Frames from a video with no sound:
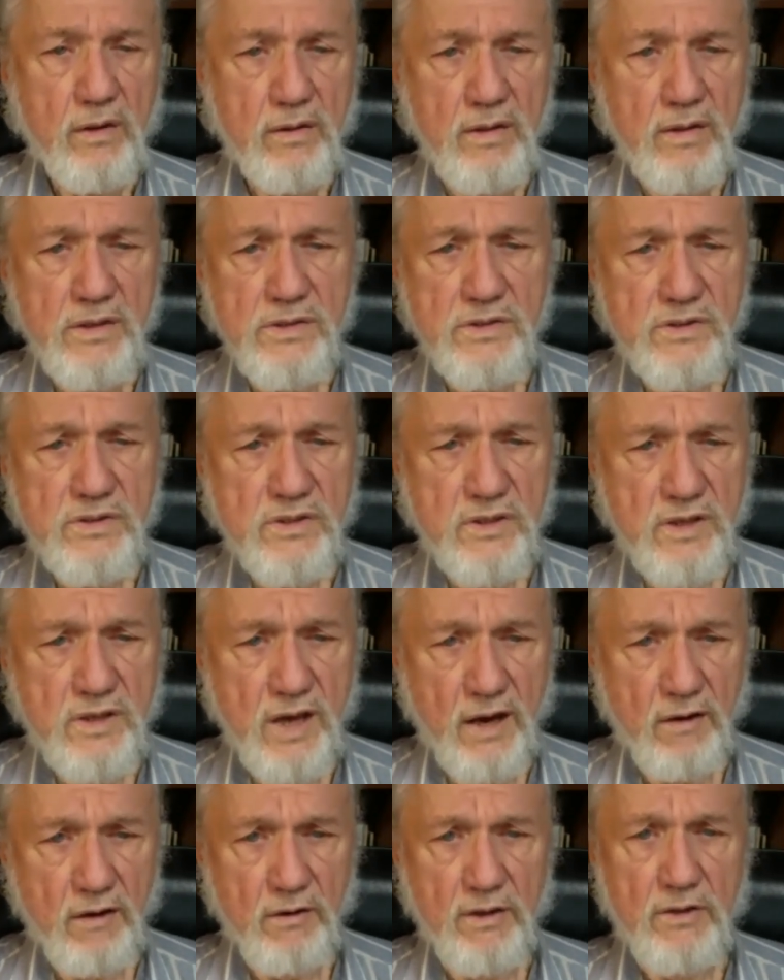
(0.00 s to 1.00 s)
This
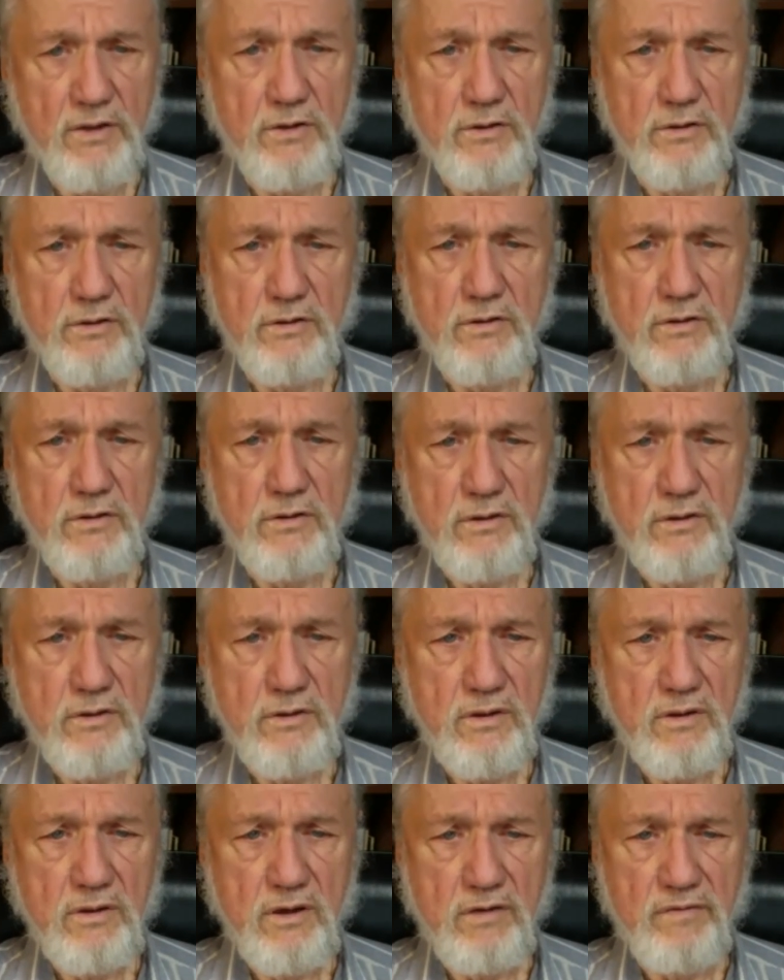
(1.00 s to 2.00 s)
character
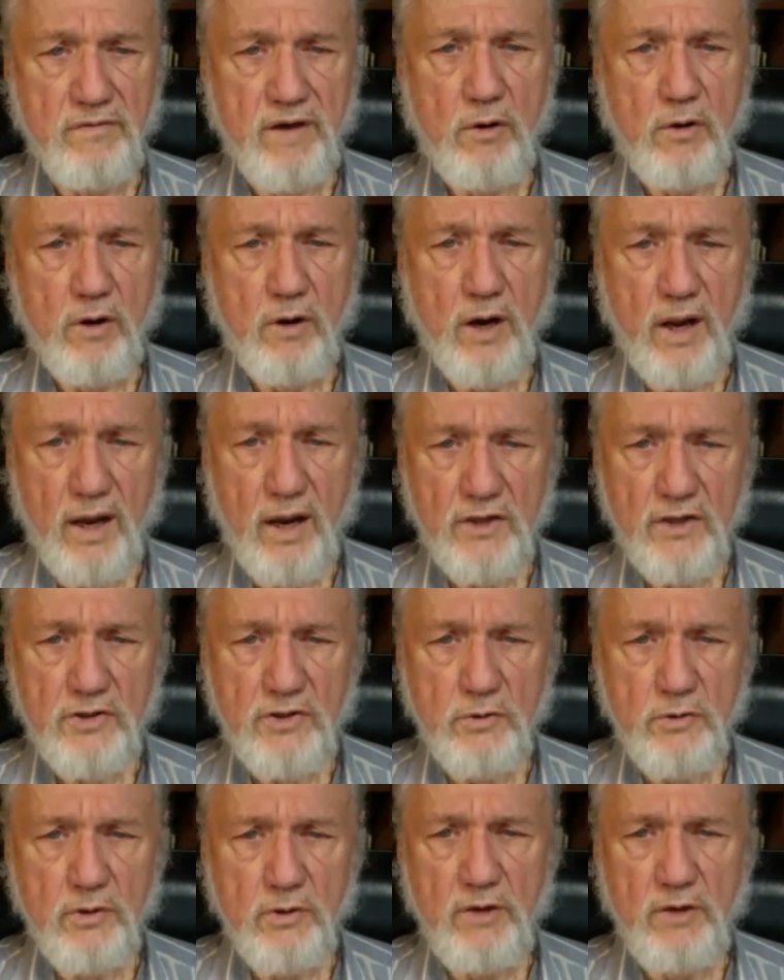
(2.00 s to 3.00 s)
of our
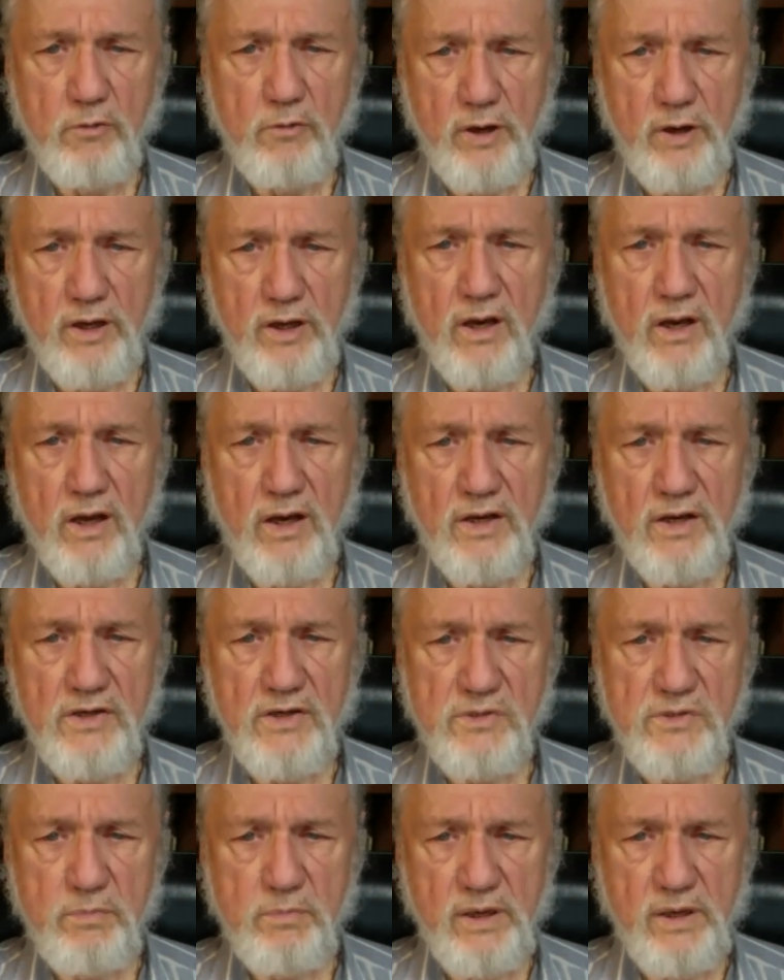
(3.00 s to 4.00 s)
actually
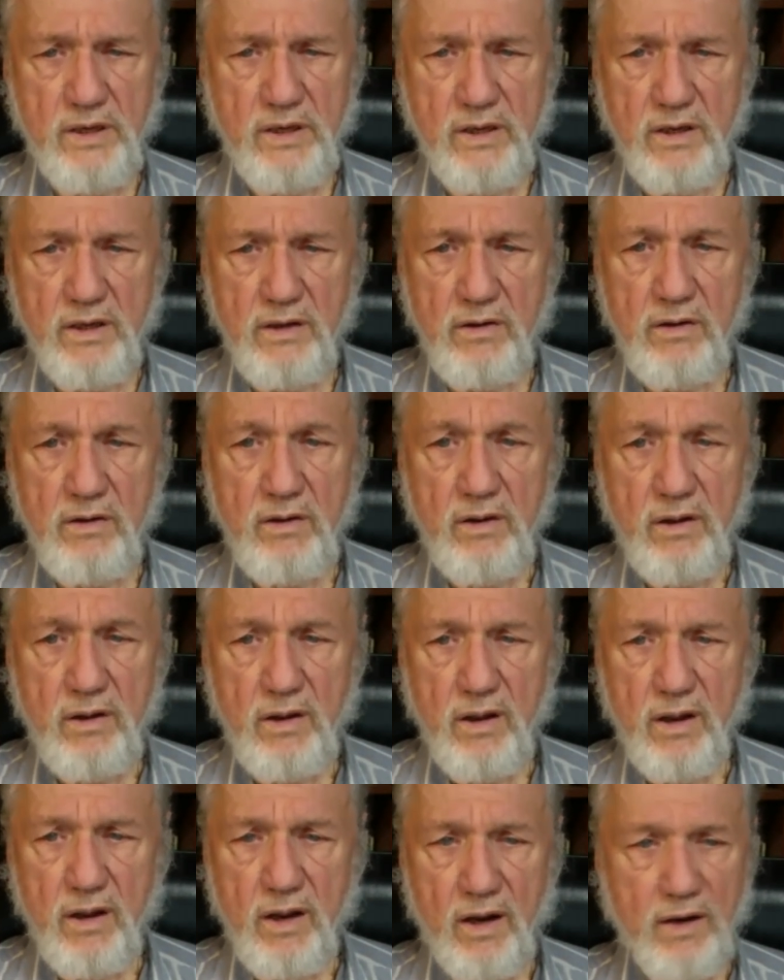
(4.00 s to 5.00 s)
realized being,
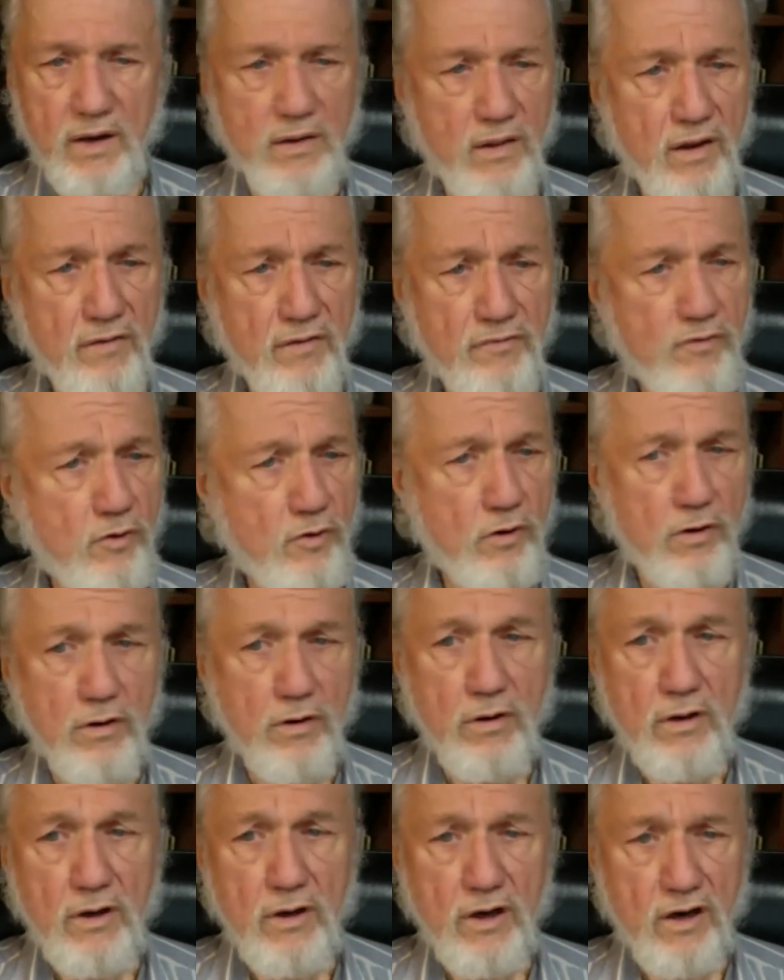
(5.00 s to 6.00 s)
and
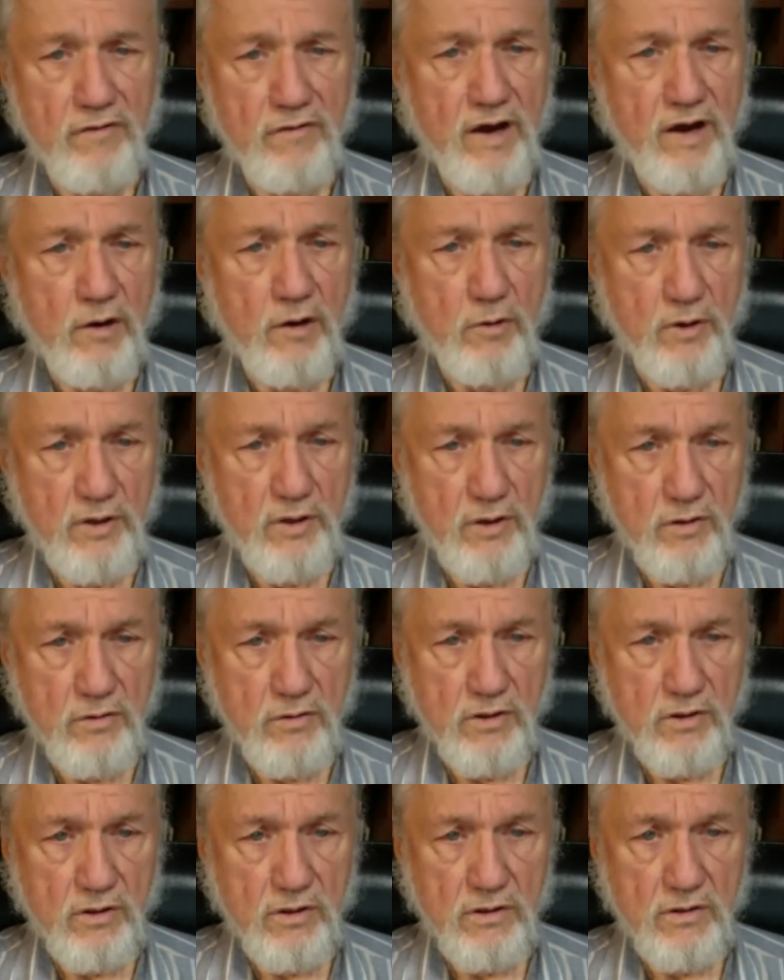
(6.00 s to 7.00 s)
therefore of our
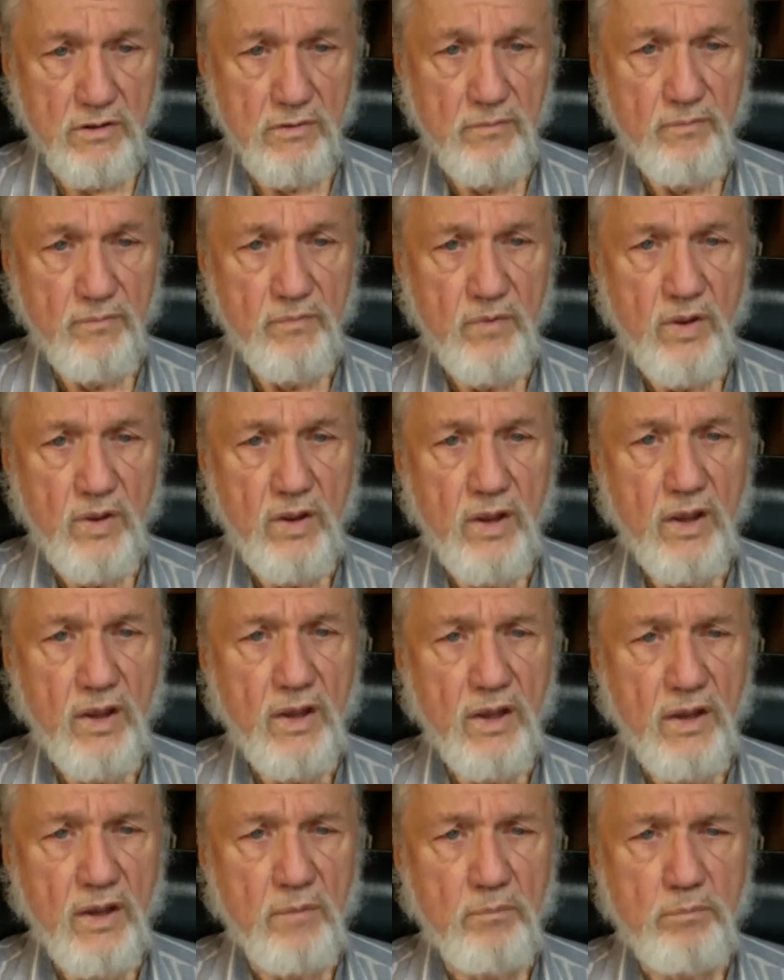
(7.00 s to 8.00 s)
yoga,
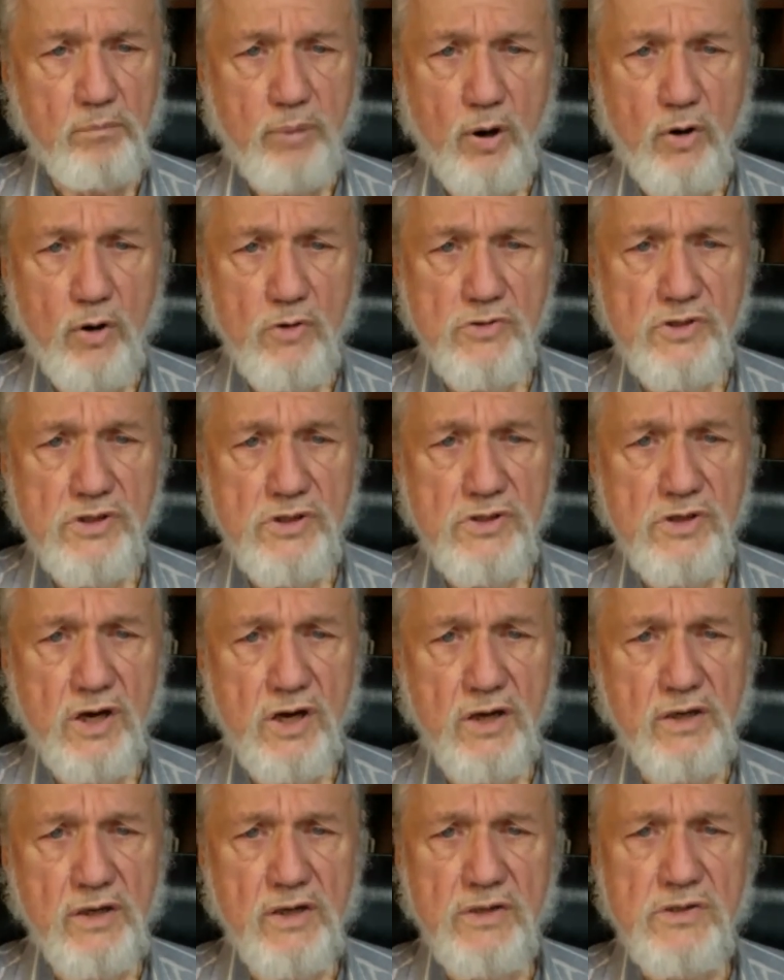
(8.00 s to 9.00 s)
imposes
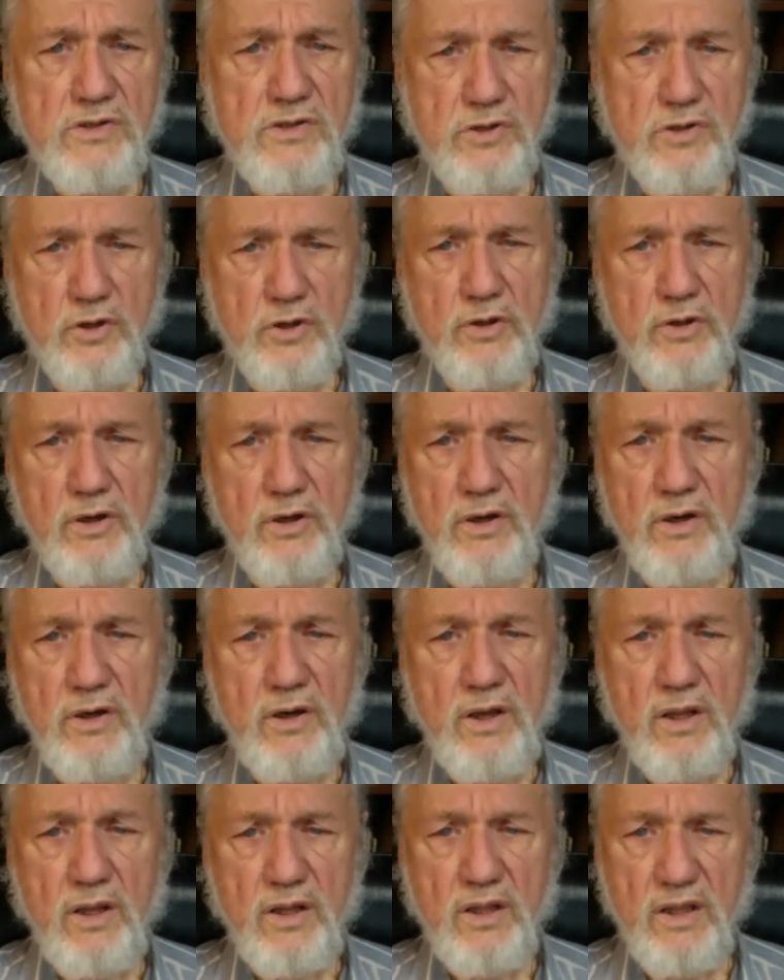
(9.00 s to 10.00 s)
on us
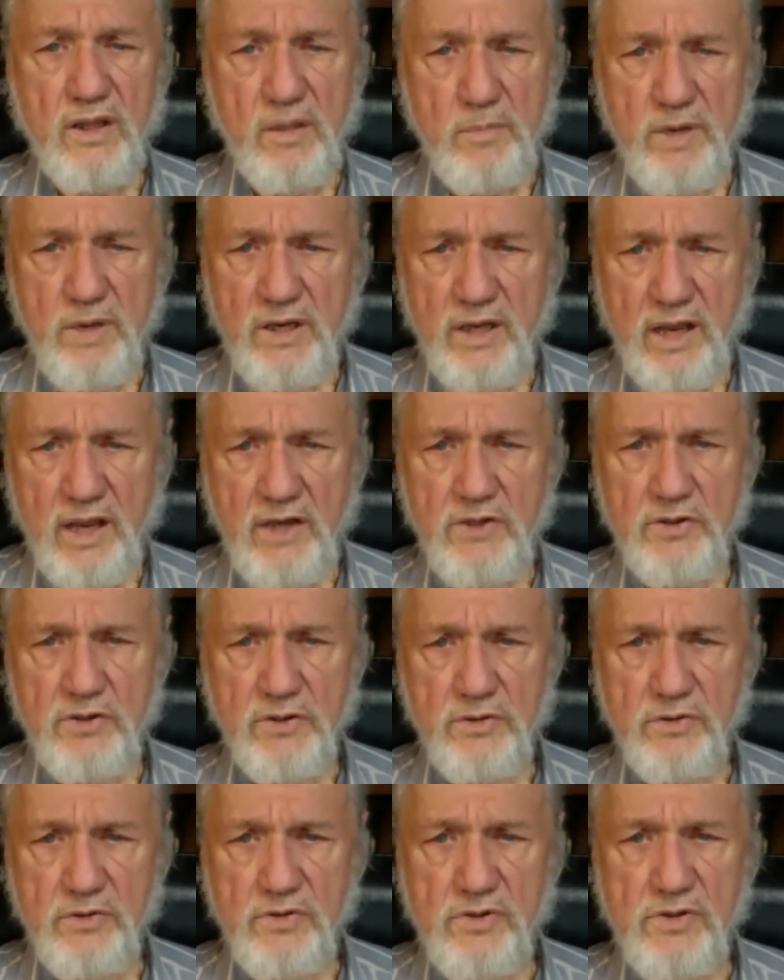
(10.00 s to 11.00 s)
certain
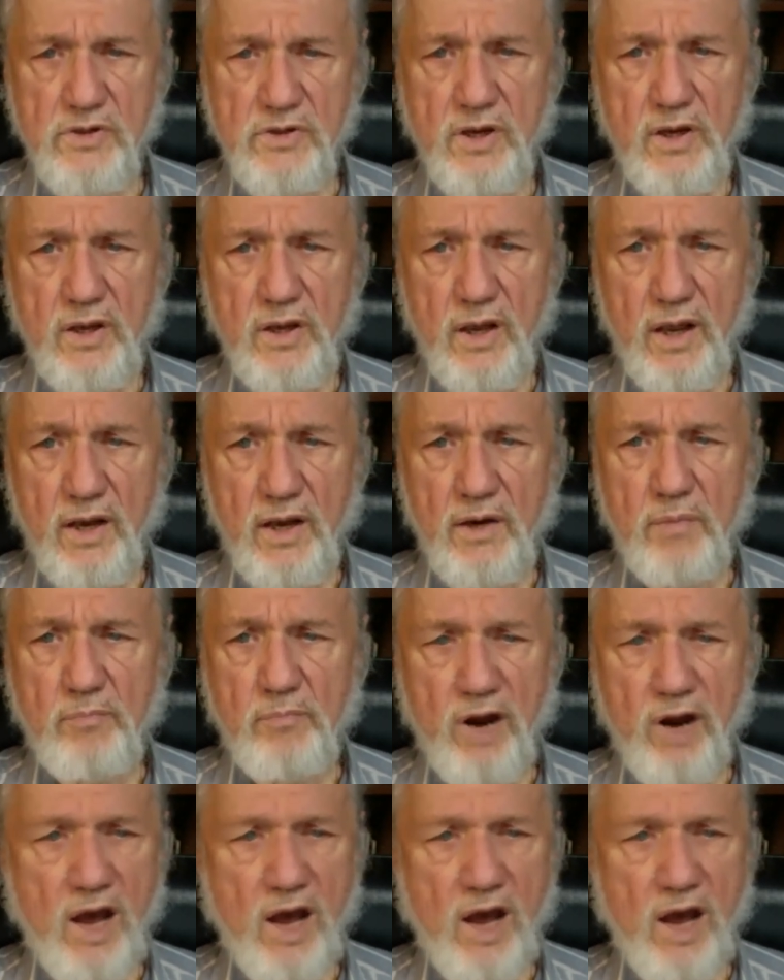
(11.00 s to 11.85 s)
limitations and